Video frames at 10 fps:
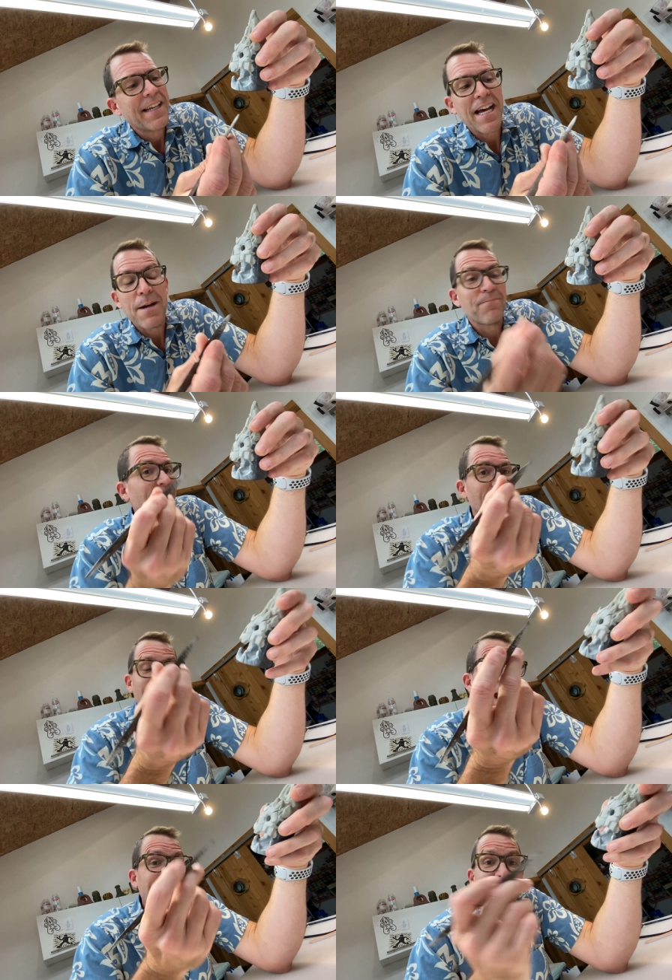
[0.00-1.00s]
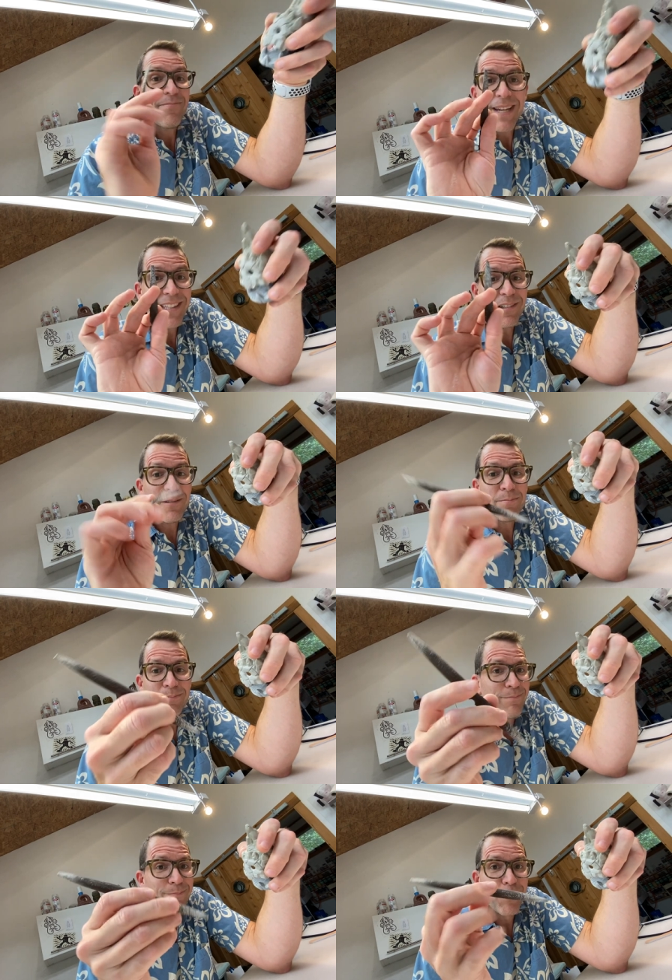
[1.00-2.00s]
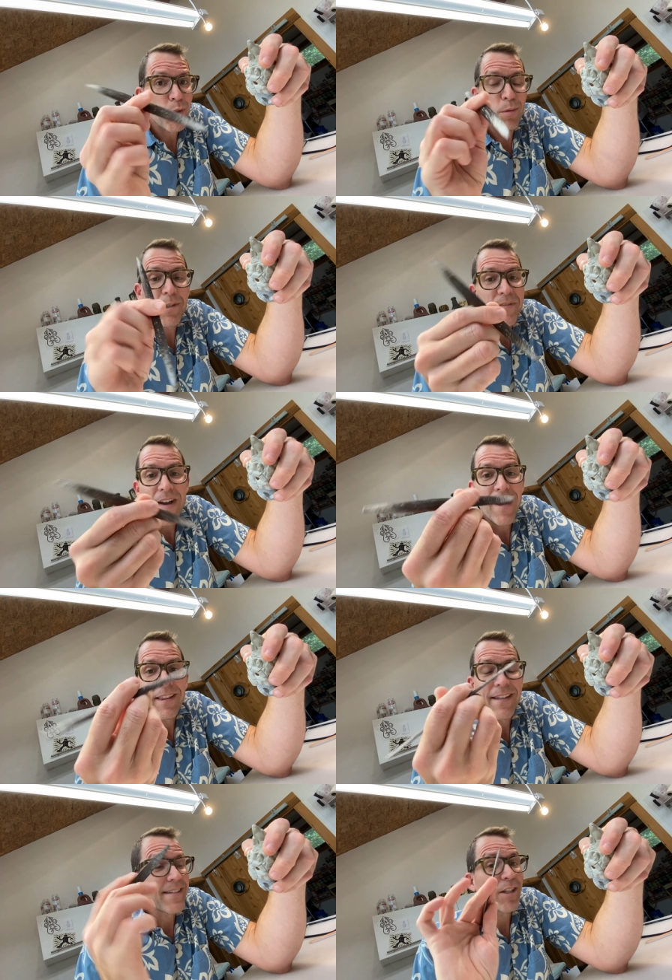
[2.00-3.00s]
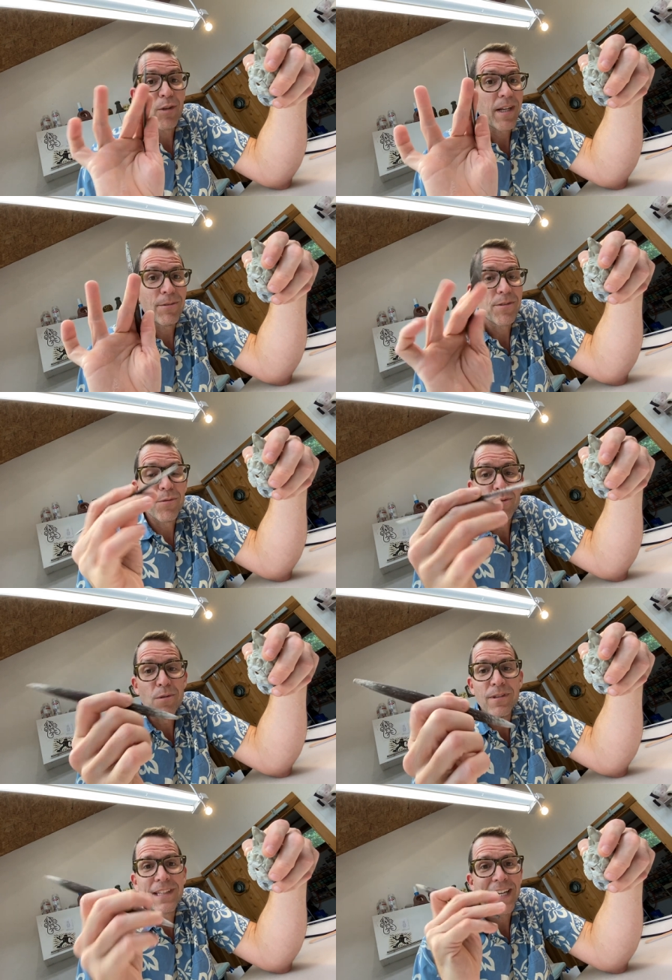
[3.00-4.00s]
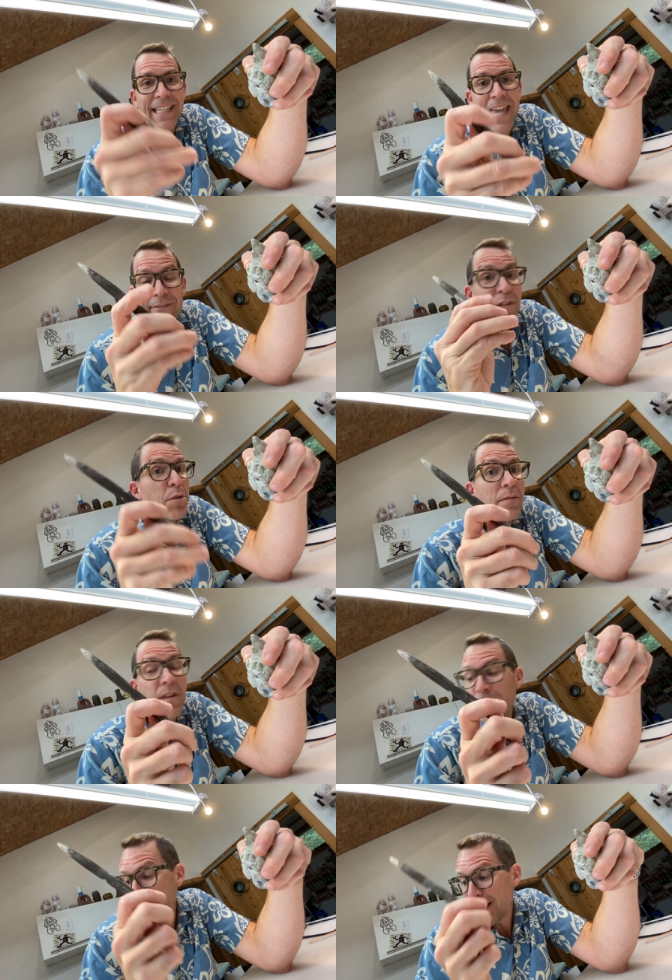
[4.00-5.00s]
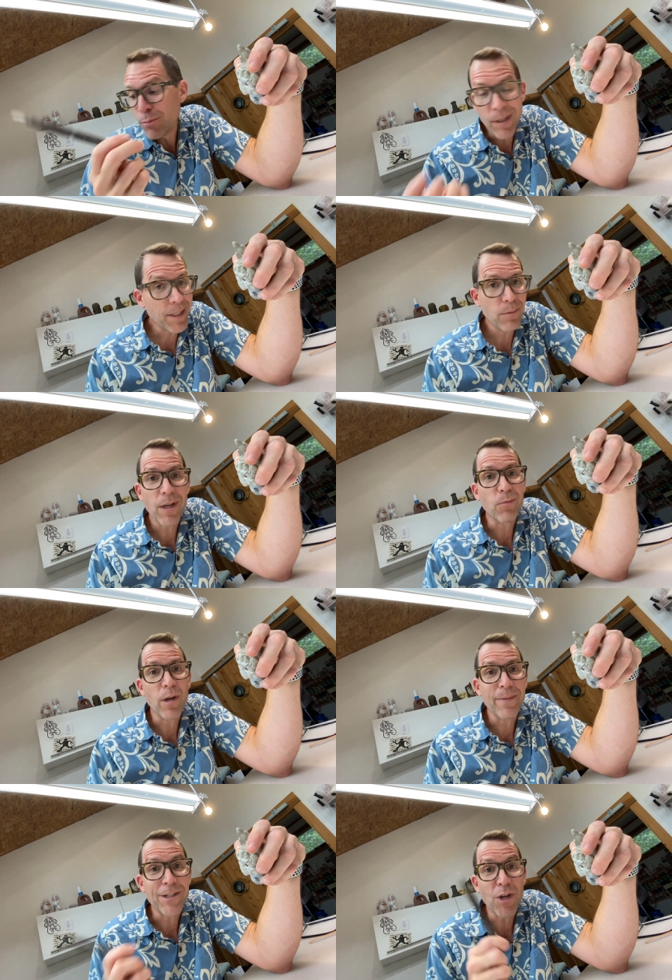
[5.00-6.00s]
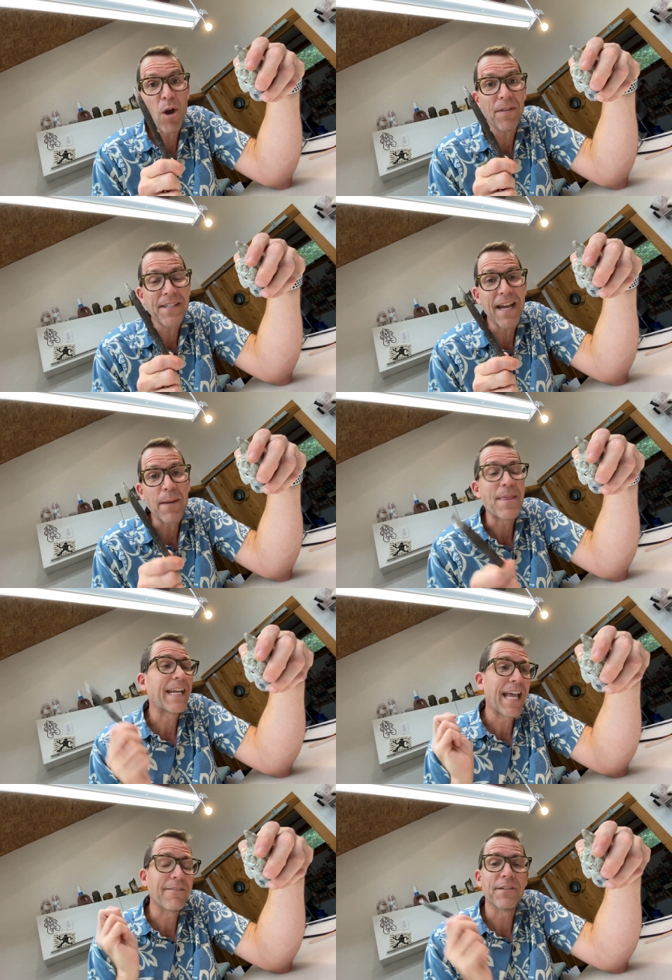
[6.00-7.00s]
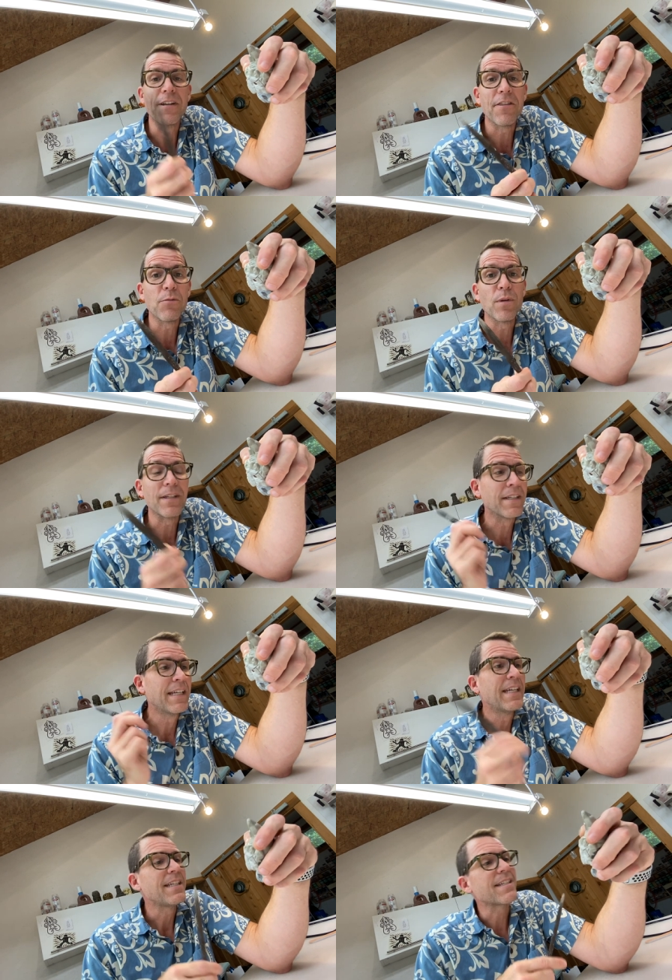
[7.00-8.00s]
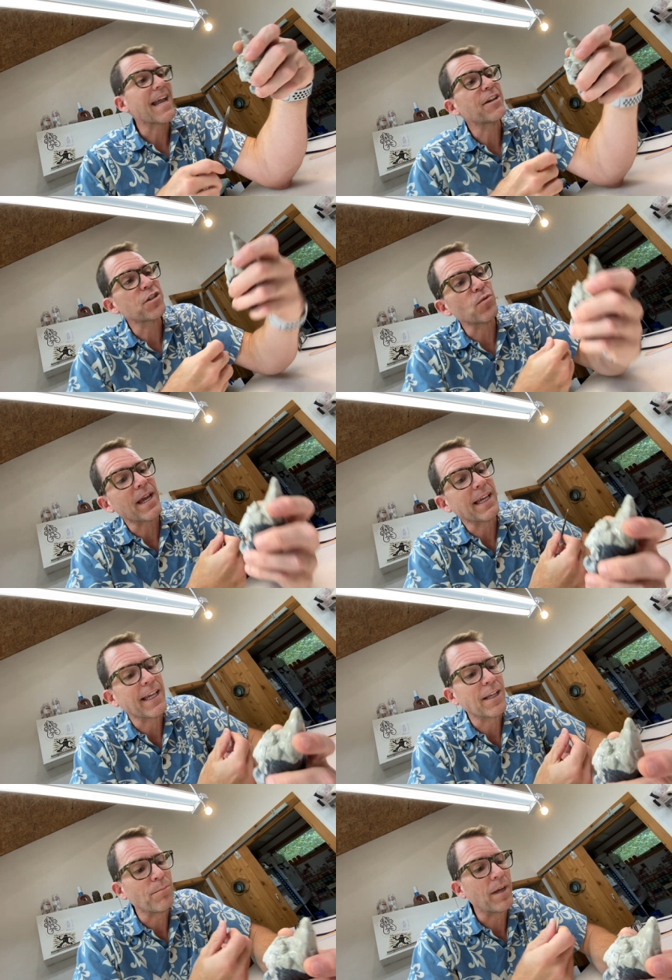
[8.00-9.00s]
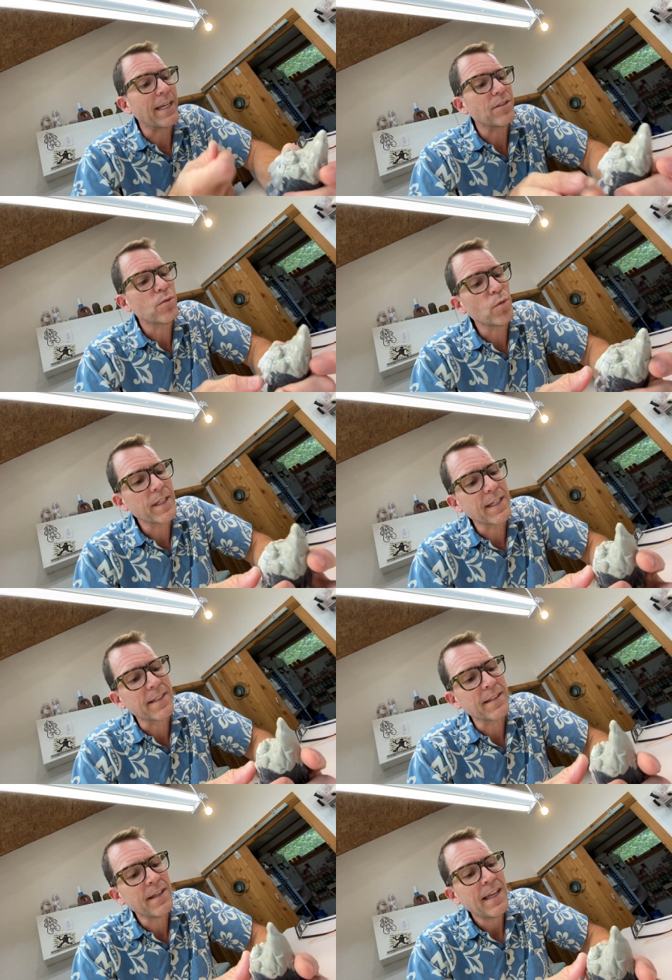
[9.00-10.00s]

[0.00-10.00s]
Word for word: I love my little jeweler's file. It is an incredible tool. I have two of them. I keep one here by the workbench all the time, and then I have another one stashed away in my toolkit.